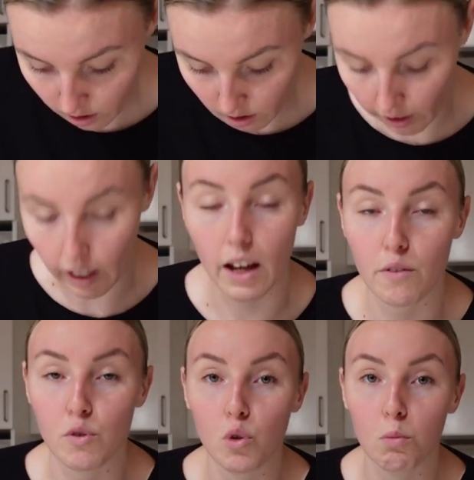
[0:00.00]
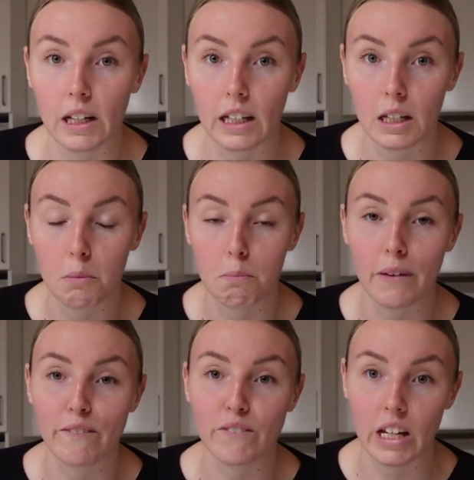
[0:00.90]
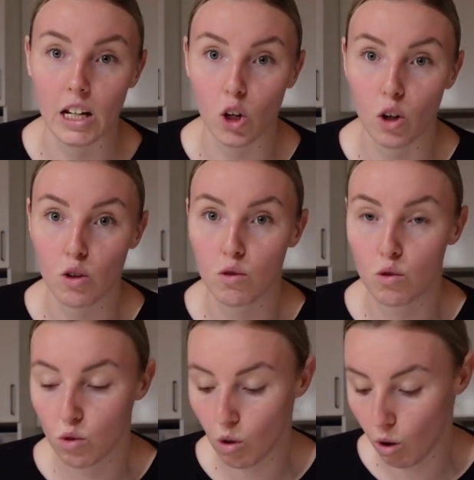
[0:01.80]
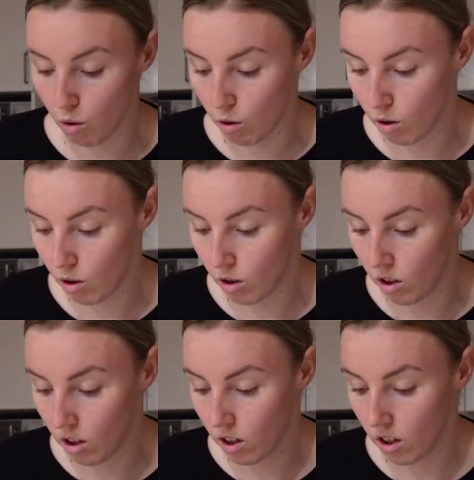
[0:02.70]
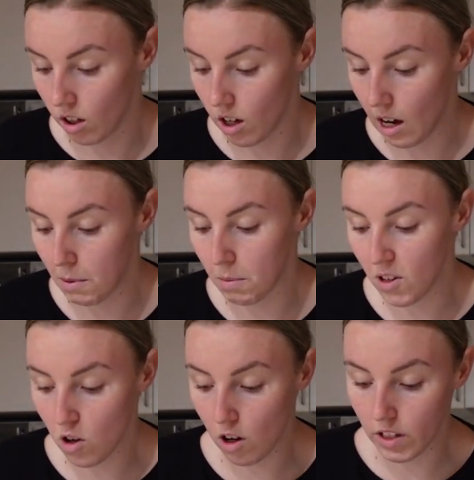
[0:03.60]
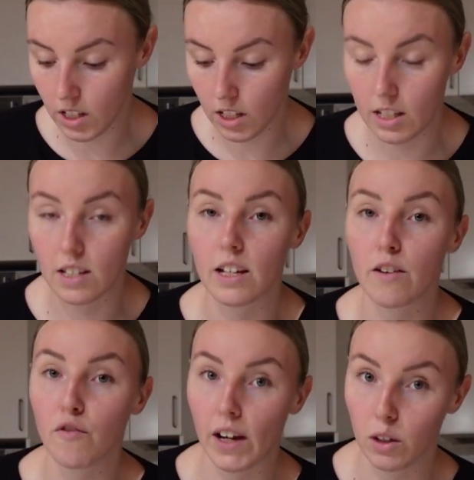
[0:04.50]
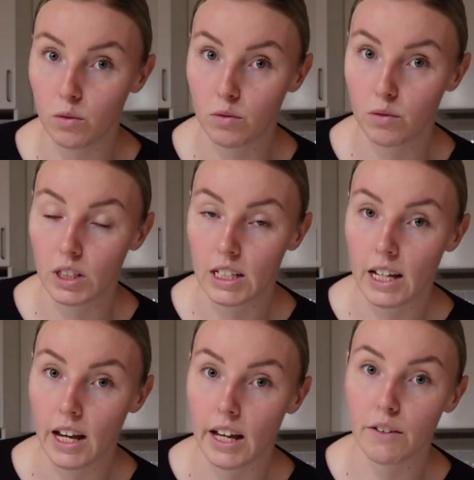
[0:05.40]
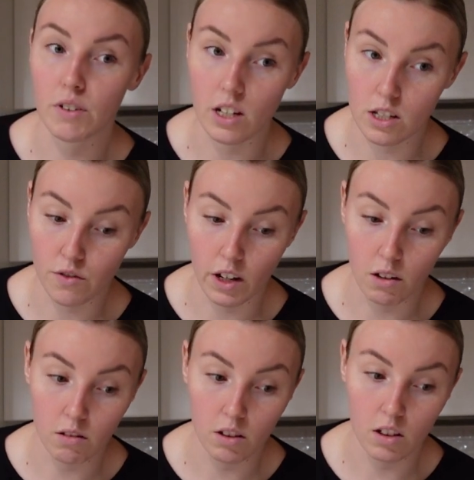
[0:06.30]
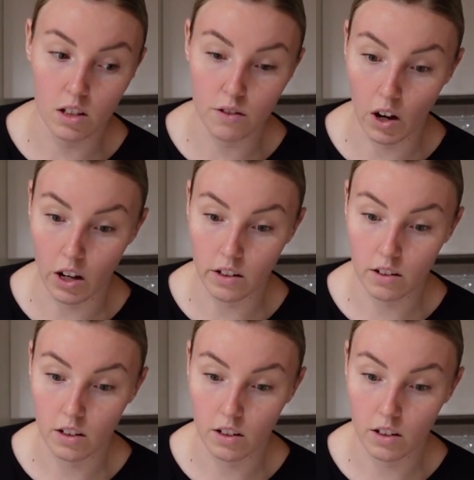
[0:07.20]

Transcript: like I have normally been feeding her. So I'm a bit nervous that this is going to fail, and if it does fail, that's fine.